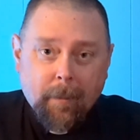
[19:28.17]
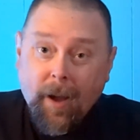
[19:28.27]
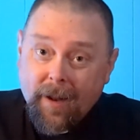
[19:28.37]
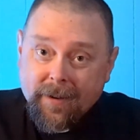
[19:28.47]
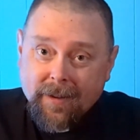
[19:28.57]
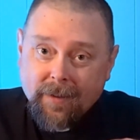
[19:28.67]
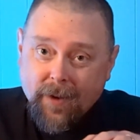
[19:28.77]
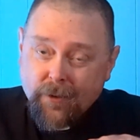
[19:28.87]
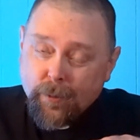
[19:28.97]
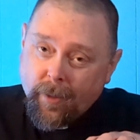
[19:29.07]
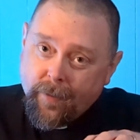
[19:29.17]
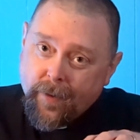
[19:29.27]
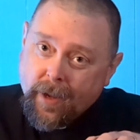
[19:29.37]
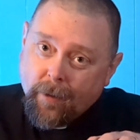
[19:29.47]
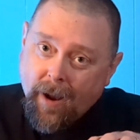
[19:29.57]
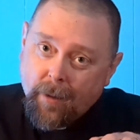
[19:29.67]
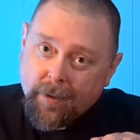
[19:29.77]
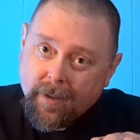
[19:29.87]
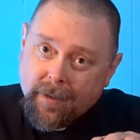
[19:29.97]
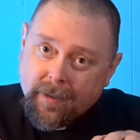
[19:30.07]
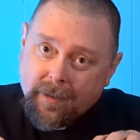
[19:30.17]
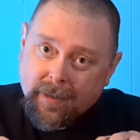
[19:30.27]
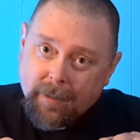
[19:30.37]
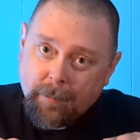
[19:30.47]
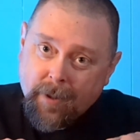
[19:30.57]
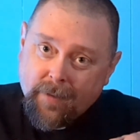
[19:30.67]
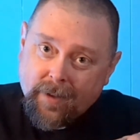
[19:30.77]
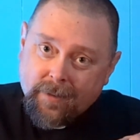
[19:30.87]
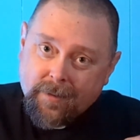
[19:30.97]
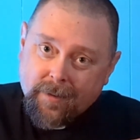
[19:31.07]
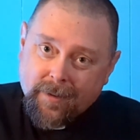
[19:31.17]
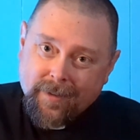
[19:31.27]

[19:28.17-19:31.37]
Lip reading: But eventually they figure out it pivots.